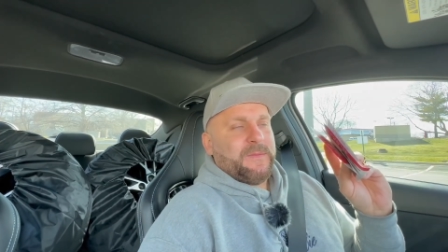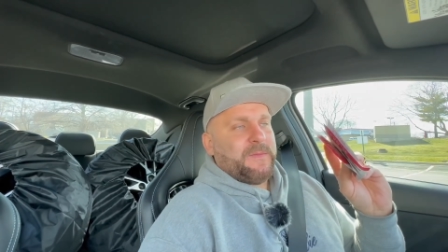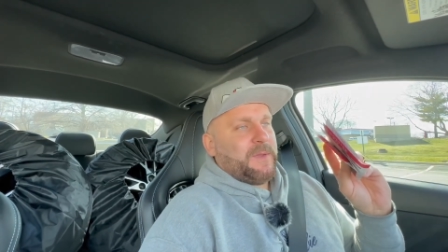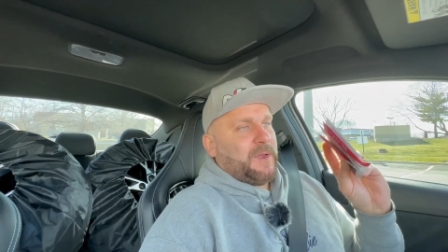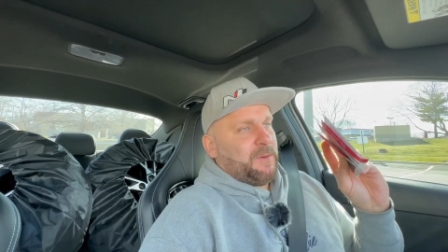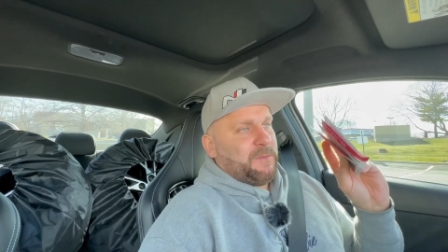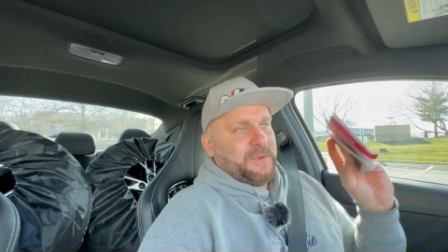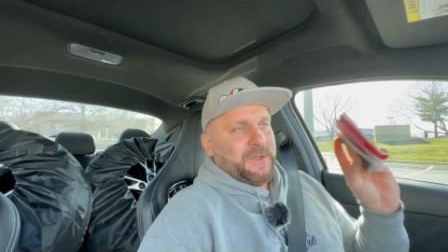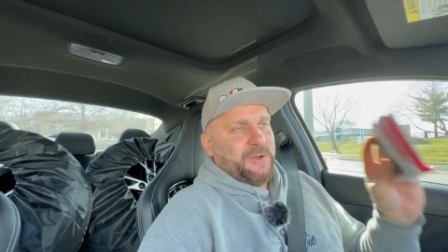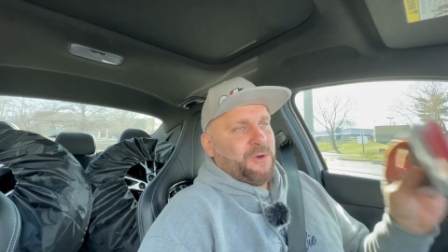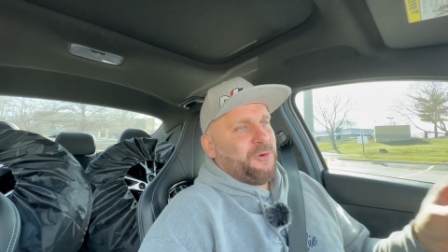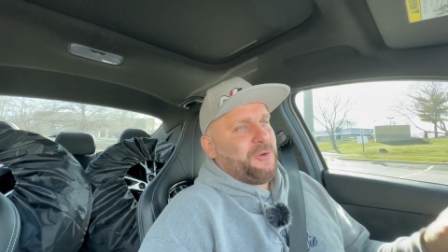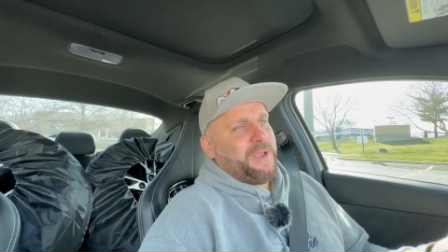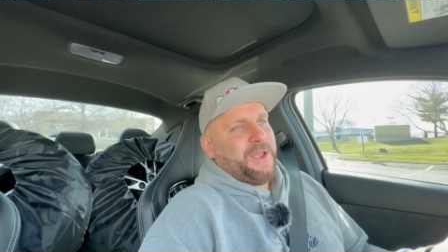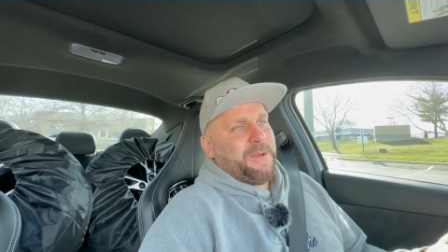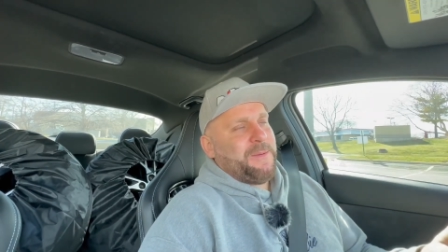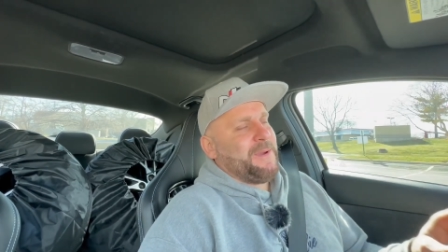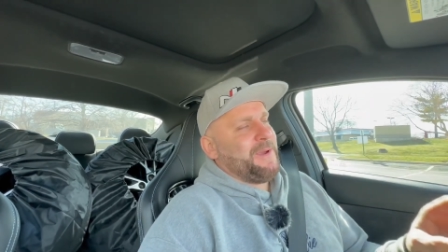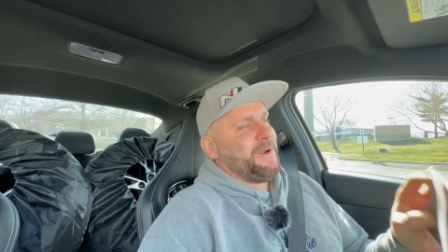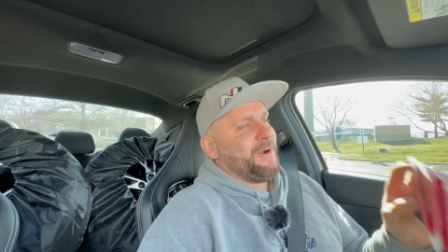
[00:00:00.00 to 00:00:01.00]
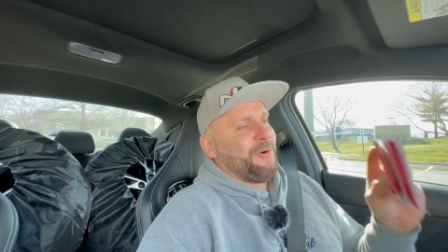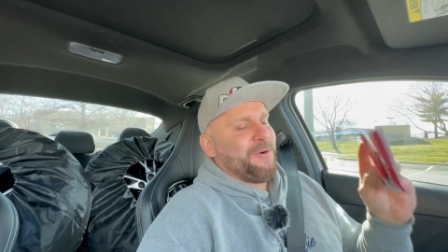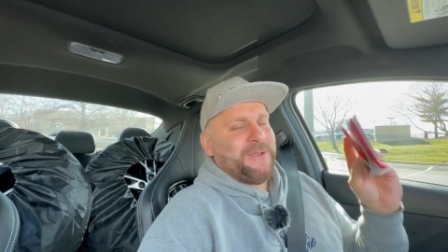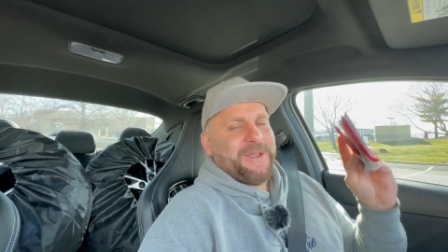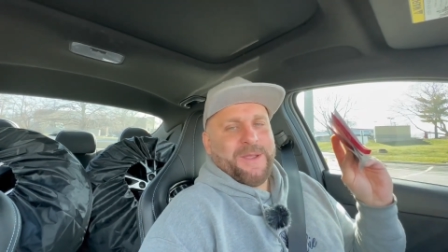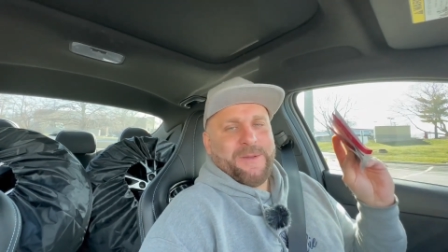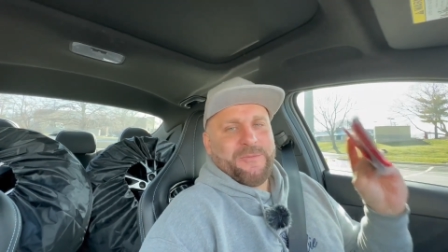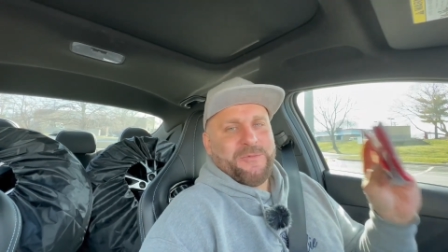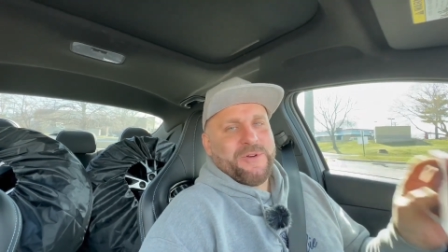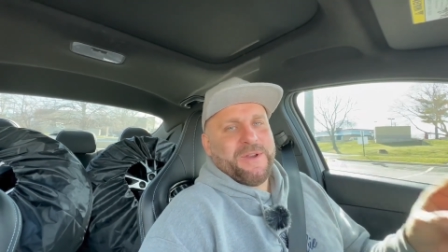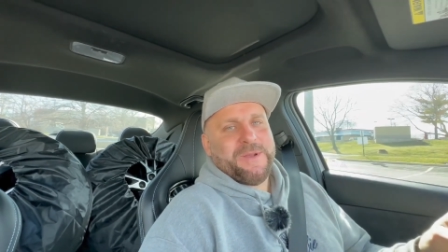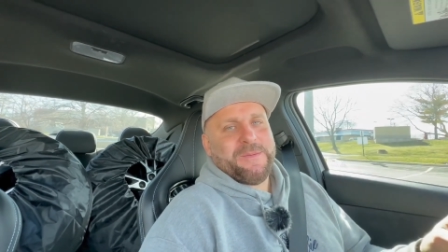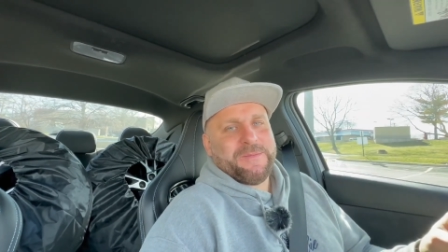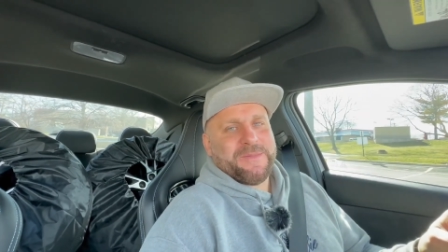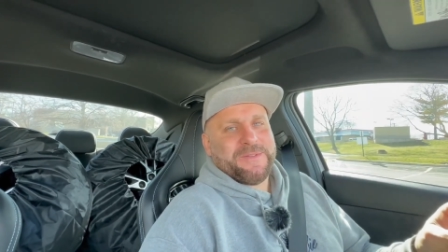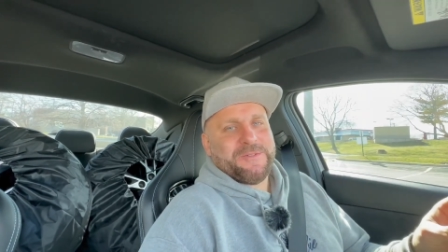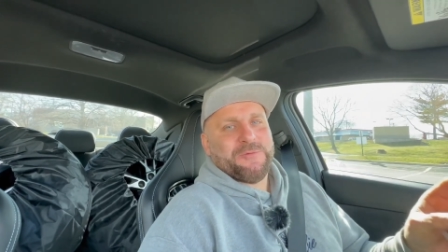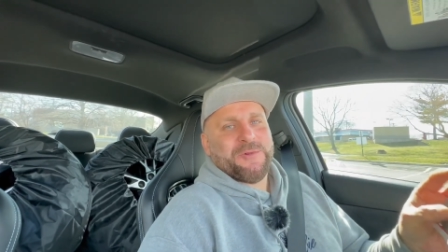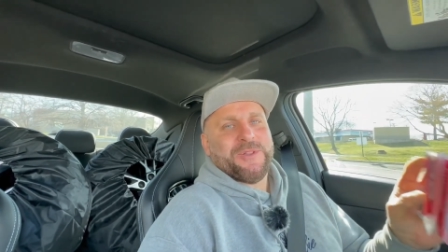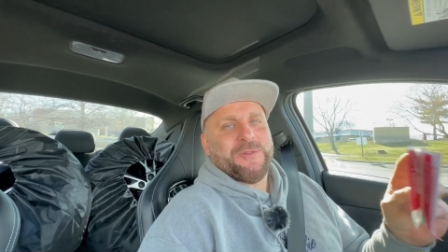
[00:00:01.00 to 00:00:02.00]
I mean OEM
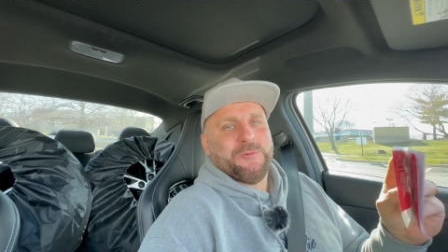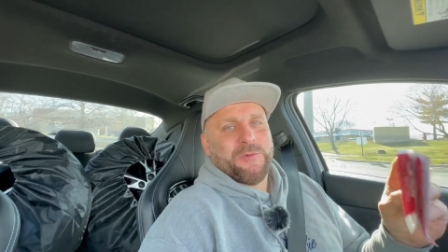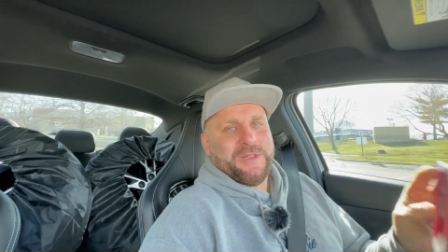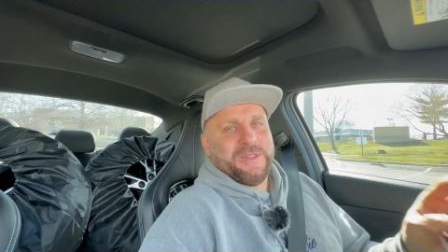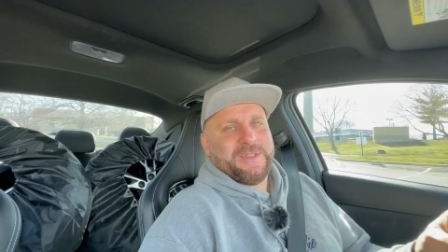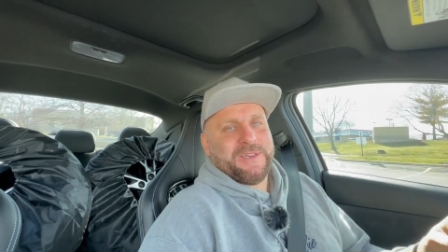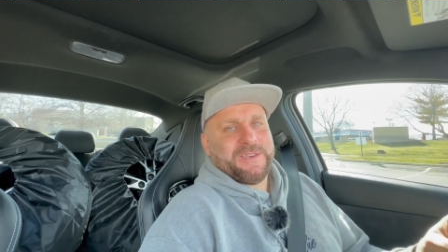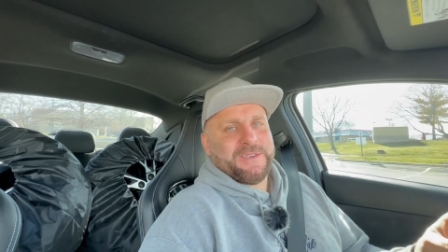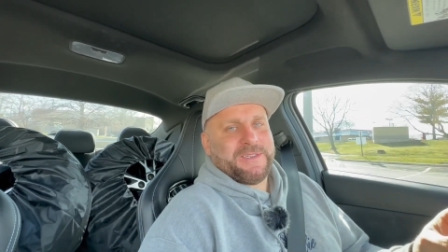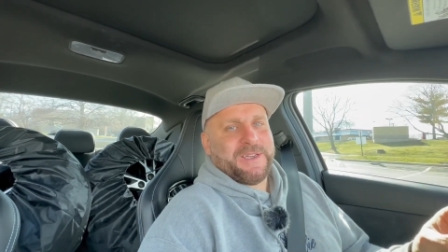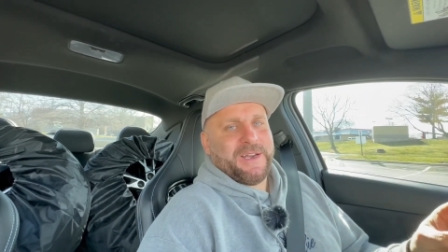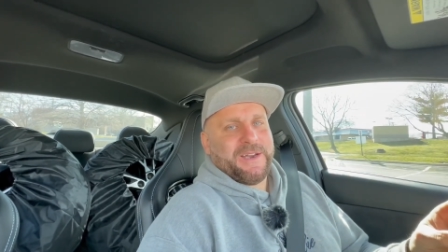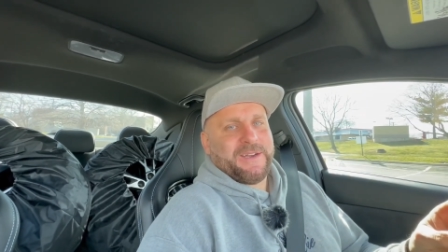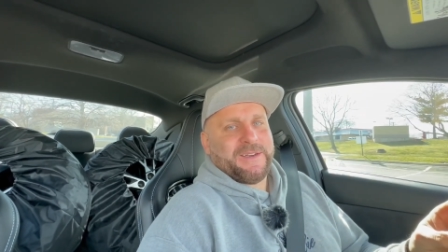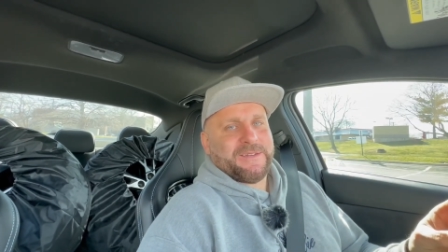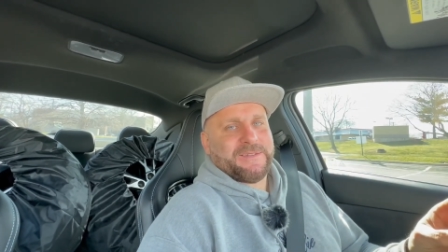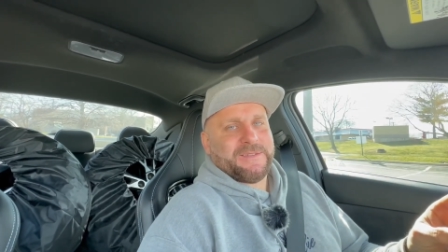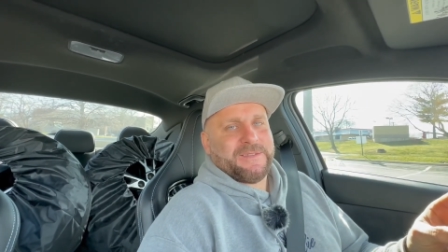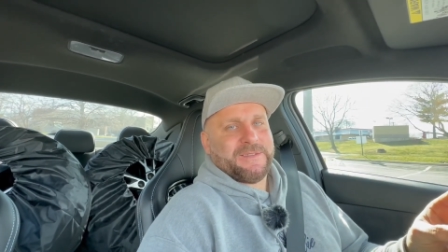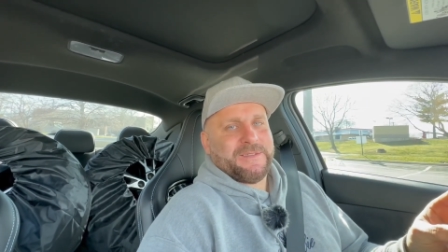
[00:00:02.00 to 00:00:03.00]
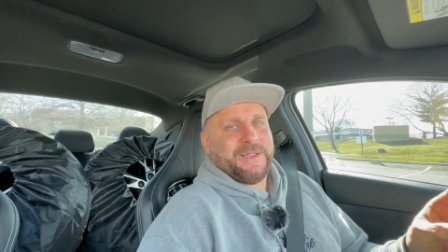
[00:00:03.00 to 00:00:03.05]
rims with winter tires,